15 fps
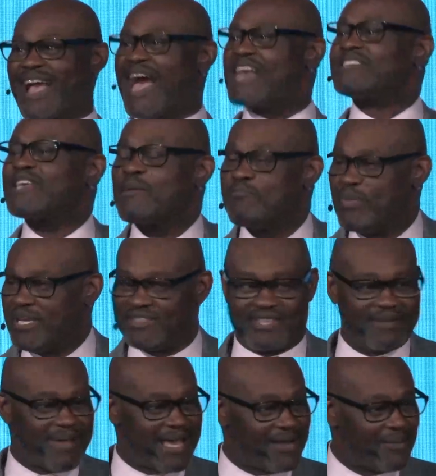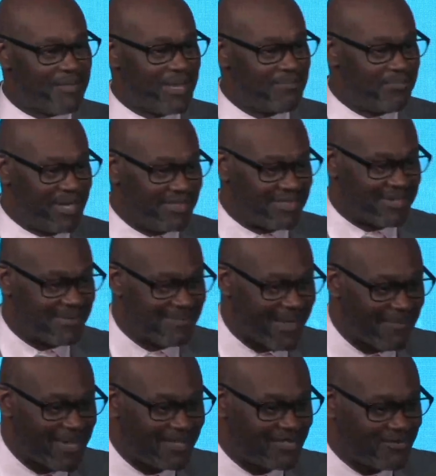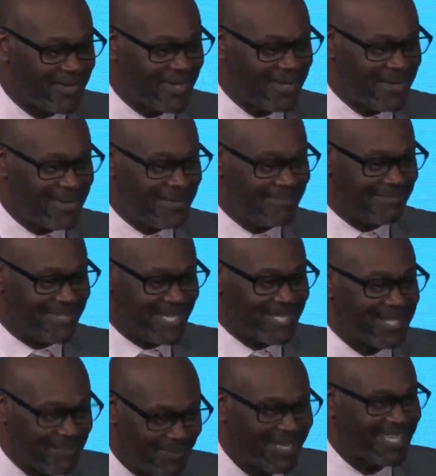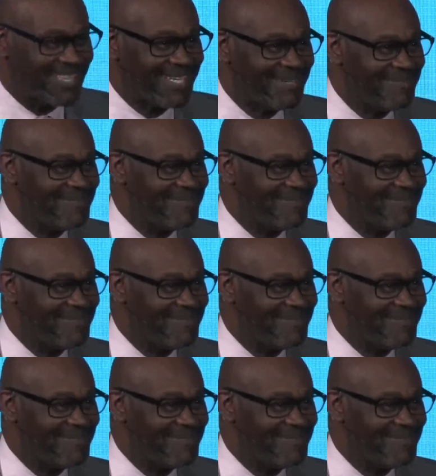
I say beat them. I don't mean beat them. I mean discipline them.